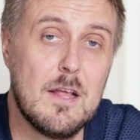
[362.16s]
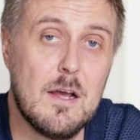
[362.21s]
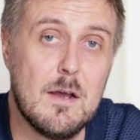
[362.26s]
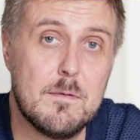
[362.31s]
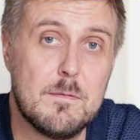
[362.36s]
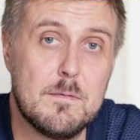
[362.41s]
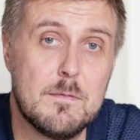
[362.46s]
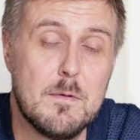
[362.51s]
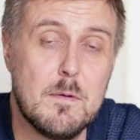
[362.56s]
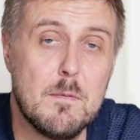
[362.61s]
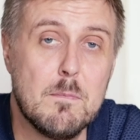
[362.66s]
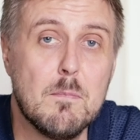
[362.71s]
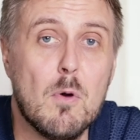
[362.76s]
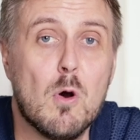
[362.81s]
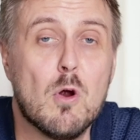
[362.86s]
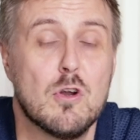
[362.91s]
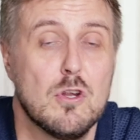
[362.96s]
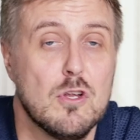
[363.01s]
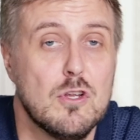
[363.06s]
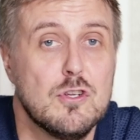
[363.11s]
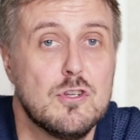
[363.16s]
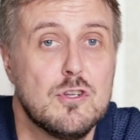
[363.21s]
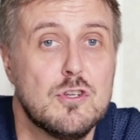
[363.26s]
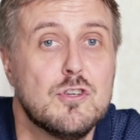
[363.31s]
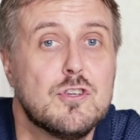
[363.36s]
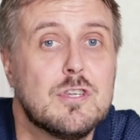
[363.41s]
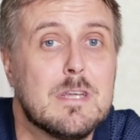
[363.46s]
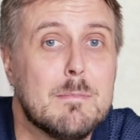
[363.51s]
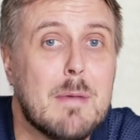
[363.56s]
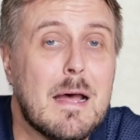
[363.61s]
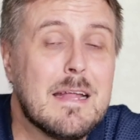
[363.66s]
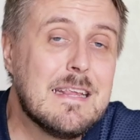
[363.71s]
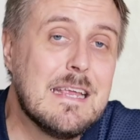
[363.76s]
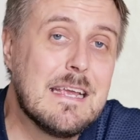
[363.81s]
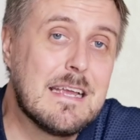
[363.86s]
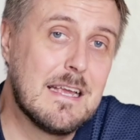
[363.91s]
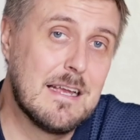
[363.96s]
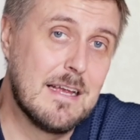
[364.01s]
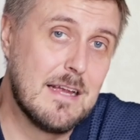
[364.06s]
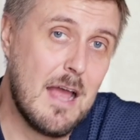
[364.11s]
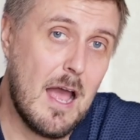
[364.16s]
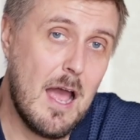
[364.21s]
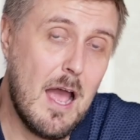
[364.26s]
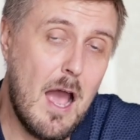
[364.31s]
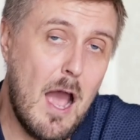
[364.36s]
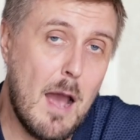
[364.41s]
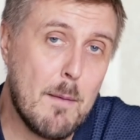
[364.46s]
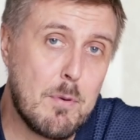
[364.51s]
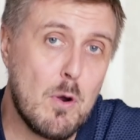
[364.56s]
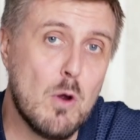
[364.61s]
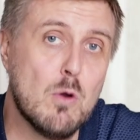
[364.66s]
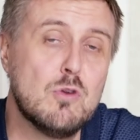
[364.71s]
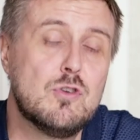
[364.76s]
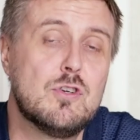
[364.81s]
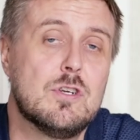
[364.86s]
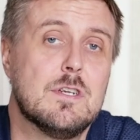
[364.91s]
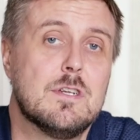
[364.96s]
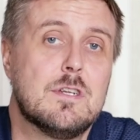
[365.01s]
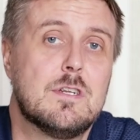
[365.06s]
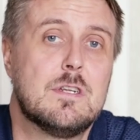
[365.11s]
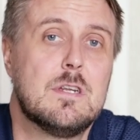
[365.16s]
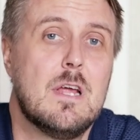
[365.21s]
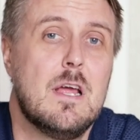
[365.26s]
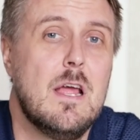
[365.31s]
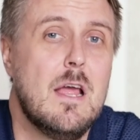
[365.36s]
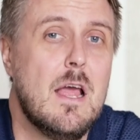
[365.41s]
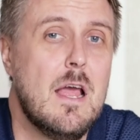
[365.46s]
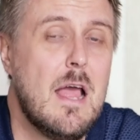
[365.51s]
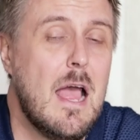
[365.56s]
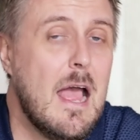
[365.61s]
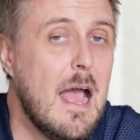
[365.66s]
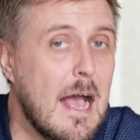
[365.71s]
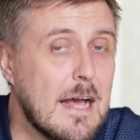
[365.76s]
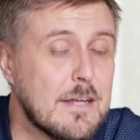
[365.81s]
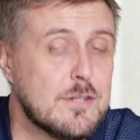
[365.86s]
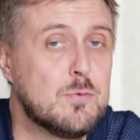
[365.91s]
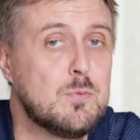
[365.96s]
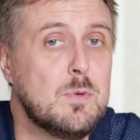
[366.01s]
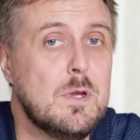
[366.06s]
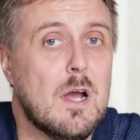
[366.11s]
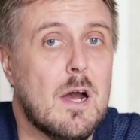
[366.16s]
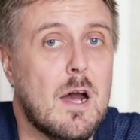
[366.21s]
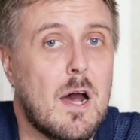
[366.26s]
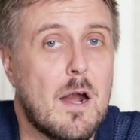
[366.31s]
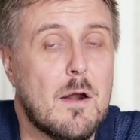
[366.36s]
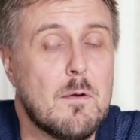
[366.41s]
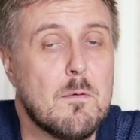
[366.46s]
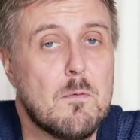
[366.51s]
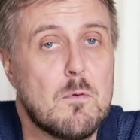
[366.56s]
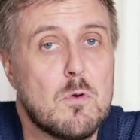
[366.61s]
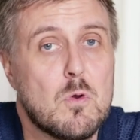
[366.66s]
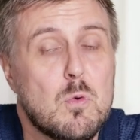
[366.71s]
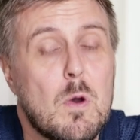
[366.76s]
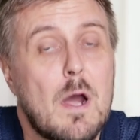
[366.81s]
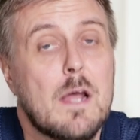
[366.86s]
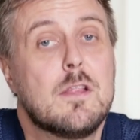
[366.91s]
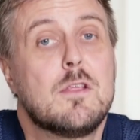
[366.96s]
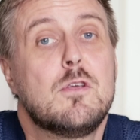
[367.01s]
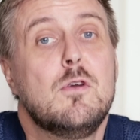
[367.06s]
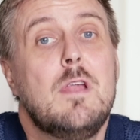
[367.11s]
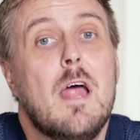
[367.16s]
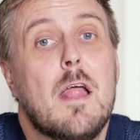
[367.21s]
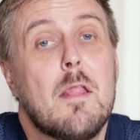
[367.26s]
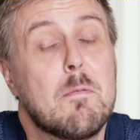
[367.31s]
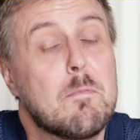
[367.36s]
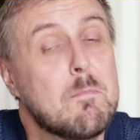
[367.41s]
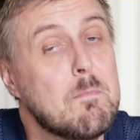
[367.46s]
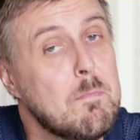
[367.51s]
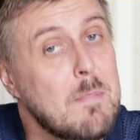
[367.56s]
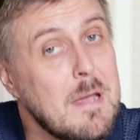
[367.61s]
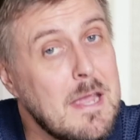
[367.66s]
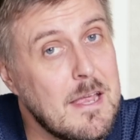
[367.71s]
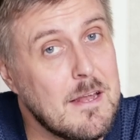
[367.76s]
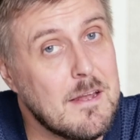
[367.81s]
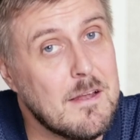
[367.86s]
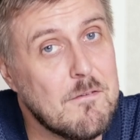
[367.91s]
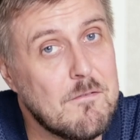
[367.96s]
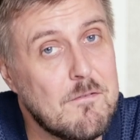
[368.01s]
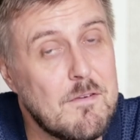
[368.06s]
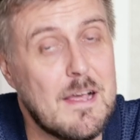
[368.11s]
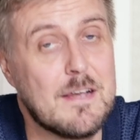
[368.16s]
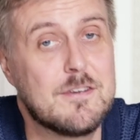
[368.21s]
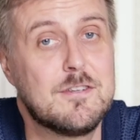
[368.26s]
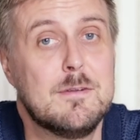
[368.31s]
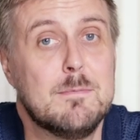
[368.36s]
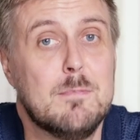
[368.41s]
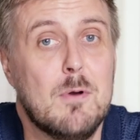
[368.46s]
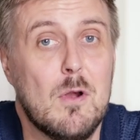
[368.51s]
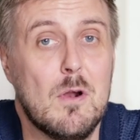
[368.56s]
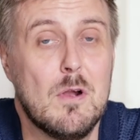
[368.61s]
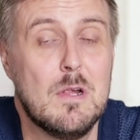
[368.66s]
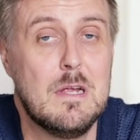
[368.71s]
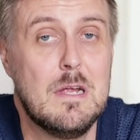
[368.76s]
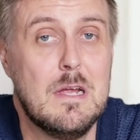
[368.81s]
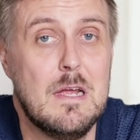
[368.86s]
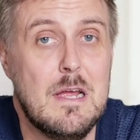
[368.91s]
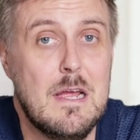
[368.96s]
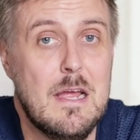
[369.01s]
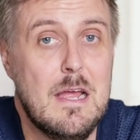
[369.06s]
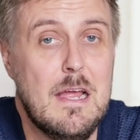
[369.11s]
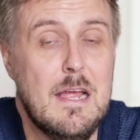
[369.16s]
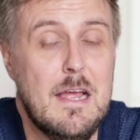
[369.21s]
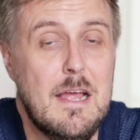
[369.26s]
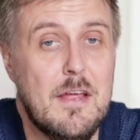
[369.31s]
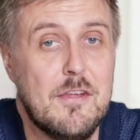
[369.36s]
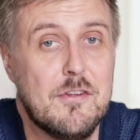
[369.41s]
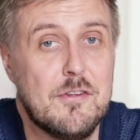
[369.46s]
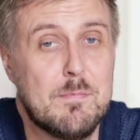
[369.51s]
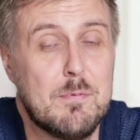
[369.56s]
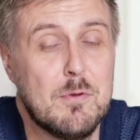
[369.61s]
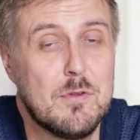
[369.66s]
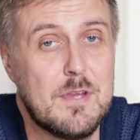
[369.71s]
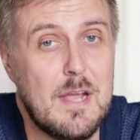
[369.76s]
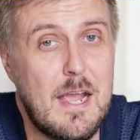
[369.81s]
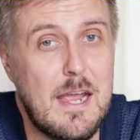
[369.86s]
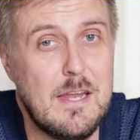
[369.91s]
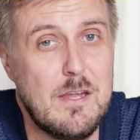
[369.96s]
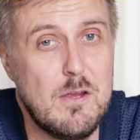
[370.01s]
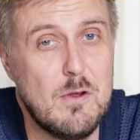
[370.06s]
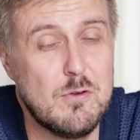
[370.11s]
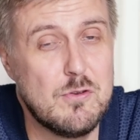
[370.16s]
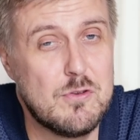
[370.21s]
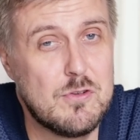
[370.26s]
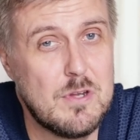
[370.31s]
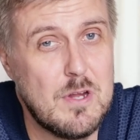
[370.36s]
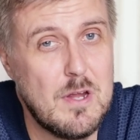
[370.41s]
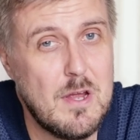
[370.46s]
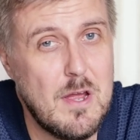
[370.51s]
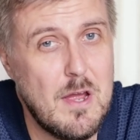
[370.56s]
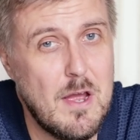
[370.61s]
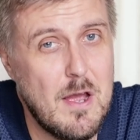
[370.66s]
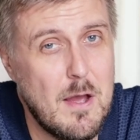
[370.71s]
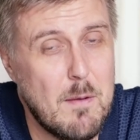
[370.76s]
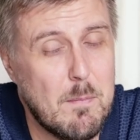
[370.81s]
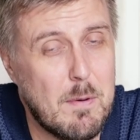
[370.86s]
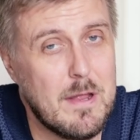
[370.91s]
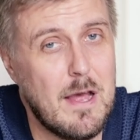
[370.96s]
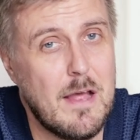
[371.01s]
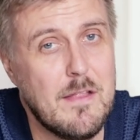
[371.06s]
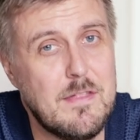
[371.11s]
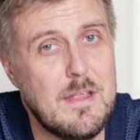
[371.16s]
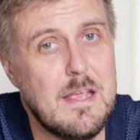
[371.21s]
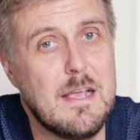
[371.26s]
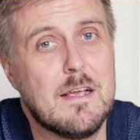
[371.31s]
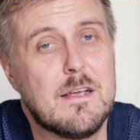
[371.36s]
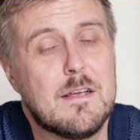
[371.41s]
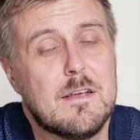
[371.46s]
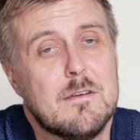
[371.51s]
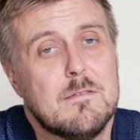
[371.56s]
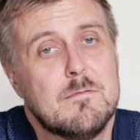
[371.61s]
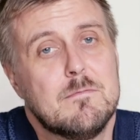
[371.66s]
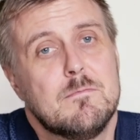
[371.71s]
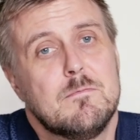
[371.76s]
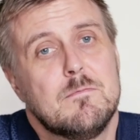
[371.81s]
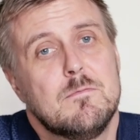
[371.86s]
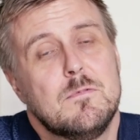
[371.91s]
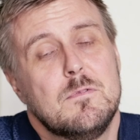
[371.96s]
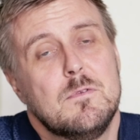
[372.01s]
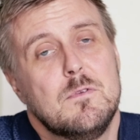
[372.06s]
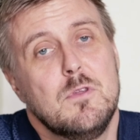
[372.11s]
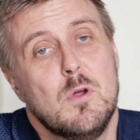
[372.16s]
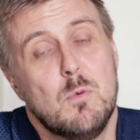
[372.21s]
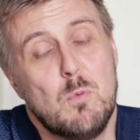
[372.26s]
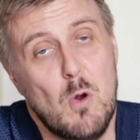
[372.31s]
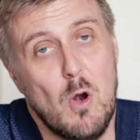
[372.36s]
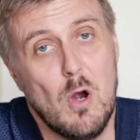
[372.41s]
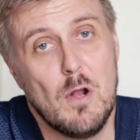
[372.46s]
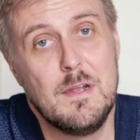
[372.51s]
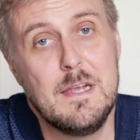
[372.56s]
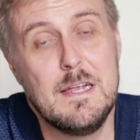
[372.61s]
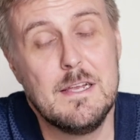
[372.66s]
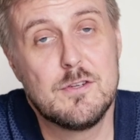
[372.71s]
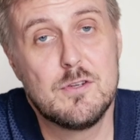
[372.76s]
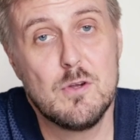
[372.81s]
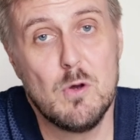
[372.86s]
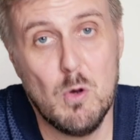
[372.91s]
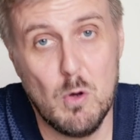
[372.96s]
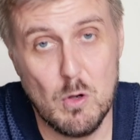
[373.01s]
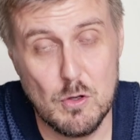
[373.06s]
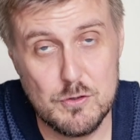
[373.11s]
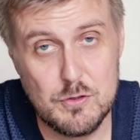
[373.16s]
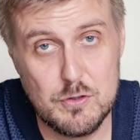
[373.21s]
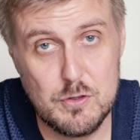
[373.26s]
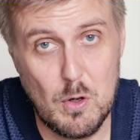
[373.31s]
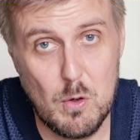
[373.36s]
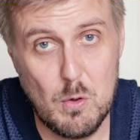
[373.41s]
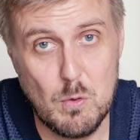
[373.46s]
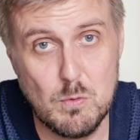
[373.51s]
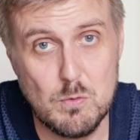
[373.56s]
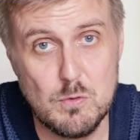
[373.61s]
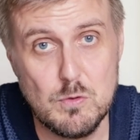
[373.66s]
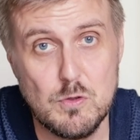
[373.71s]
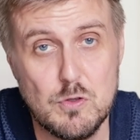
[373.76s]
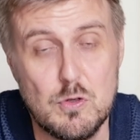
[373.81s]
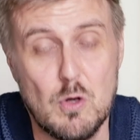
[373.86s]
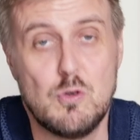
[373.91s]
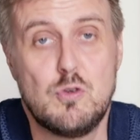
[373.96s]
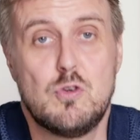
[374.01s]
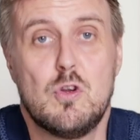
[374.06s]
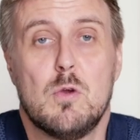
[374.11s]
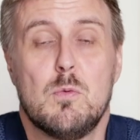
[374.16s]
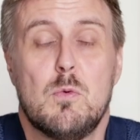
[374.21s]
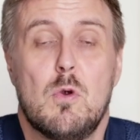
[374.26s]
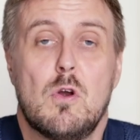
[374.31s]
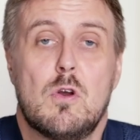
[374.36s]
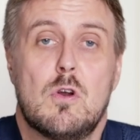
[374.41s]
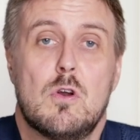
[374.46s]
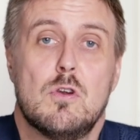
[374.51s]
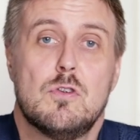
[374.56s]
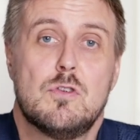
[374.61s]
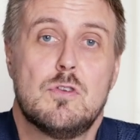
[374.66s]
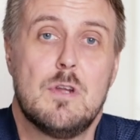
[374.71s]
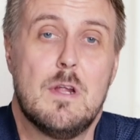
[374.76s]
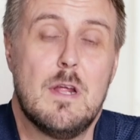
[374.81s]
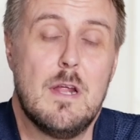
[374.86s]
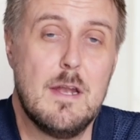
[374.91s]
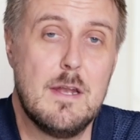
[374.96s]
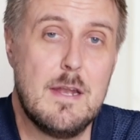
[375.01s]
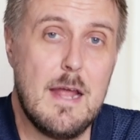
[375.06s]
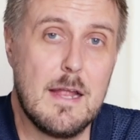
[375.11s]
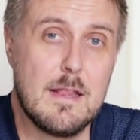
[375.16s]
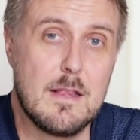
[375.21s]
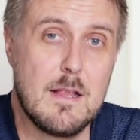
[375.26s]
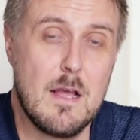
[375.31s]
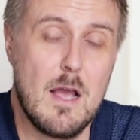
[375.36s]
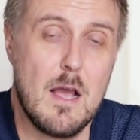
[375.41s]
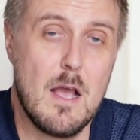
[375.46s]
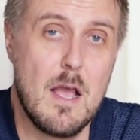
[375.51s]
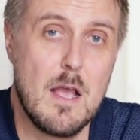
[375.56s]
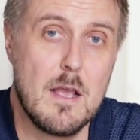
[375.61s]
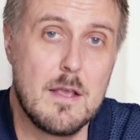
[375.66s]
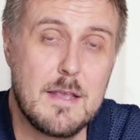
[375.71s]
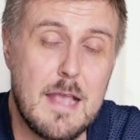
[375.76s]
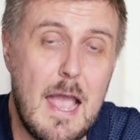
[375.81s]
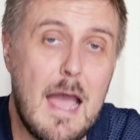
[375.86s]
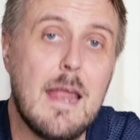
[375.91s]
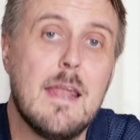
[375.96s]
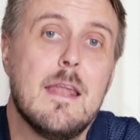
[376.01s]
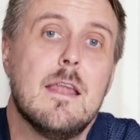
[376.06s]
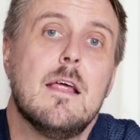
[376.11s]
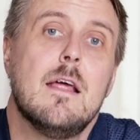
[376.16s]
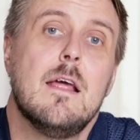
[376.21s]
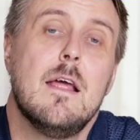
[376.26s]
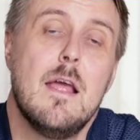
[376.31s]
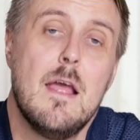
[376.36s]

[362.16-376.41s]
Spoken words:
the more systematic approaches, as we are quite good at being flexible and spontaneous. But I think the world needs also social workers that can